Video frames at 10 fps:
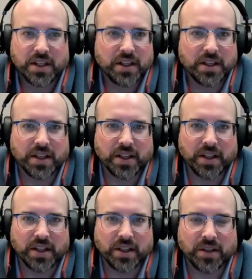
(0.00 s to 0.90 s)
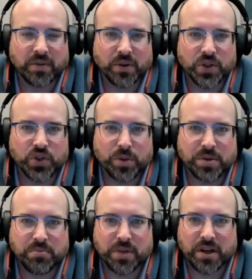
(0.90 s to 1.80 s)
And then for strips
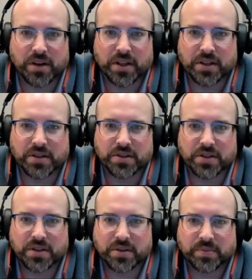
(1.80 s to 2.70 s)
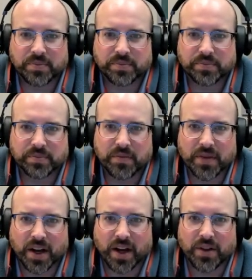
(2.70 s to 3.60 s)
and barriers,
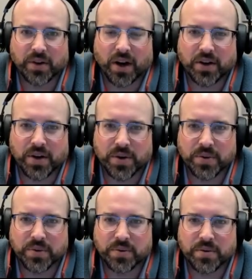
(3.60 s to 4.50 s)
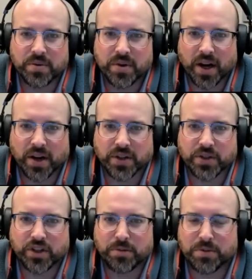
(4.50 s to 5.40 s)
there are no
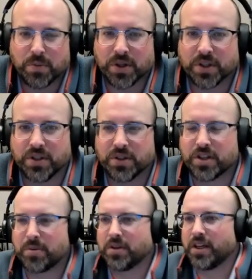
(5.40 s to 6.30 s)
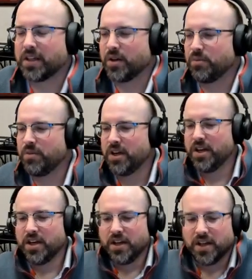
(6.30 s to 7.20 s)
strips, but we could do something like
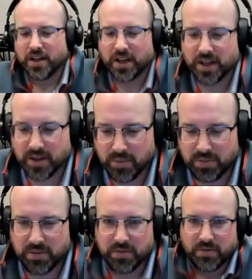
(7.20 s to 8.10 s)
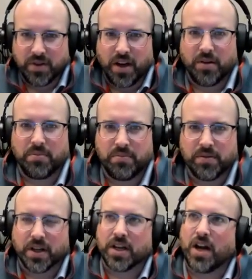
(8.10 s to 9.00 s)
a
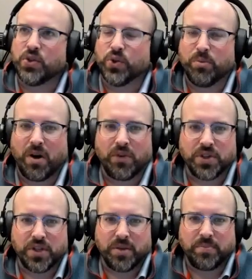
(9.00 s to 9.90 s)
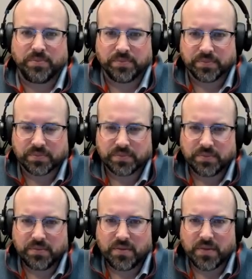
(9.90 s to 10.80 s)
contour buffer strip,
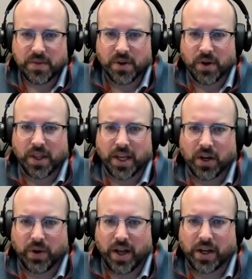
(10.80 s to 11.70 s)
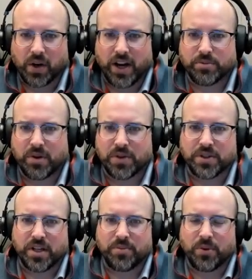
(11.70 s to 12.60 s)
or like a grass buffer
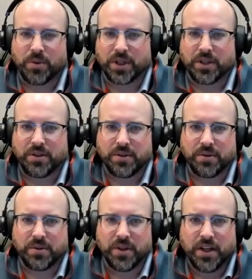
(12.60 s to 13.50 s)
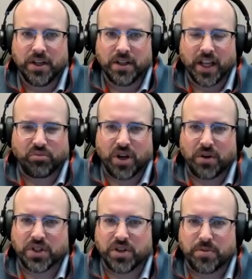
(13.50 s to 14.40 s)
strip, or we could do like prairie
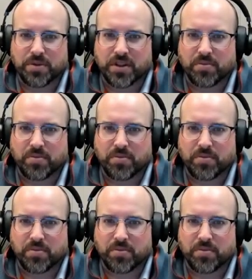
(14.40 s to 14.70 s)
strips, something